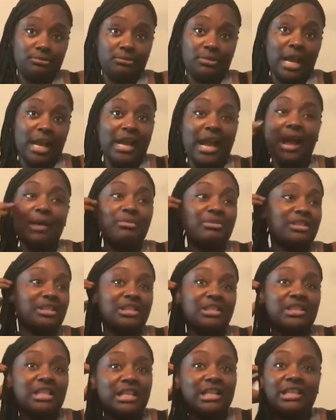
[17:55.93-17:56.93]
Like, I
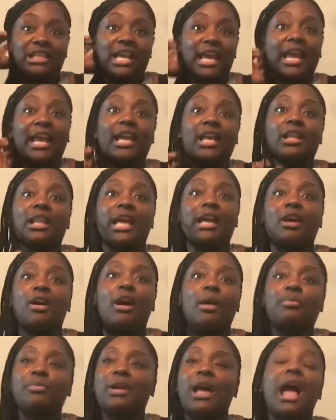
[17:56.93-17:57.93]
just didn't care. Like,
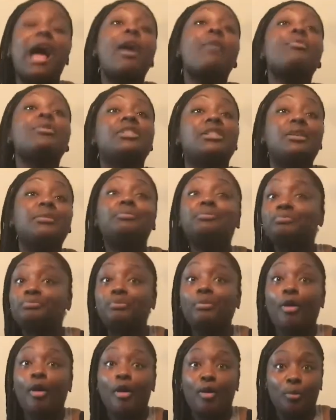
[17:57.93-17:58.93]
I was the
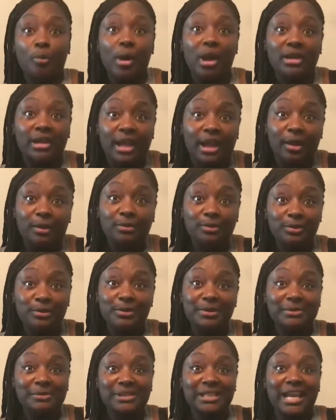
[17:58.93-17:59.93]
wrong one now. You know
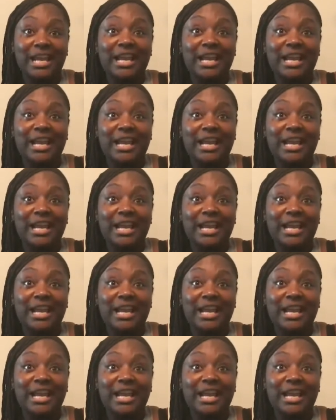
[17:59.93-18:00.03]
what I'm saying?